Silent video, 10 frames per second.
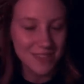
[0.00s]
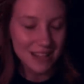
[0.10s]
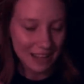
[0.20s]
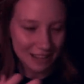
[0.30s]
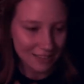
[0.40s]

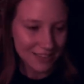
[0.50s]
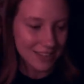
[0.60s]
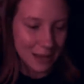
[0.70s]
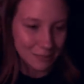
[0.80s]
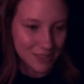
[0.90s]
like,
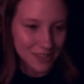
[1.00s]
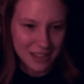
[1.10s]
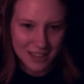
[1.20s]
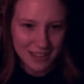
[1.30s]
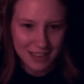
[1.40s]
steps
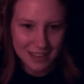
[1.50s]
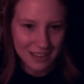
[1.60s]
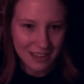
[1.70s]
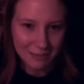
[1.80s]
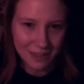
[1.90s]

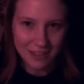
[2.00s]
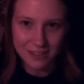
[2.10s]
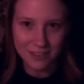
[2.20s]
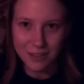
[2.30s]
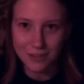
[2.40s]

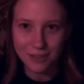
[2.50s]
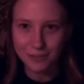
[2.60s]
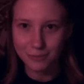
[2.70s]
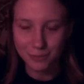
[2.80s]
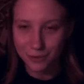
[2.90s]
because, you know,
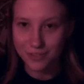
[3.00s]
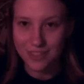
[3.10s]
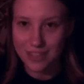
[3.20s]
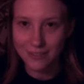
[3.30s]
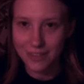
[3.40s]
they're
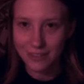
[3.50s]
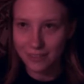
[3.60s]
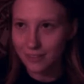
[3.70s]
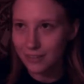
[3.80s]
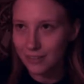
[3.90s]

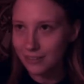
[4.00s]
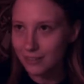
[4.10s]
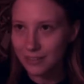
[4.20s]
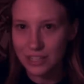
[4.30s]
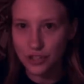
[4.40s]
perceiving
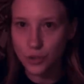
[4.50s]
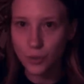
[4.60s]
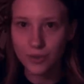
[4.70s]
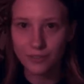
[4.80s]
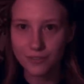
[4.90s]

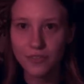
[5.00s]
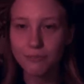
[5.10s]
intuitive,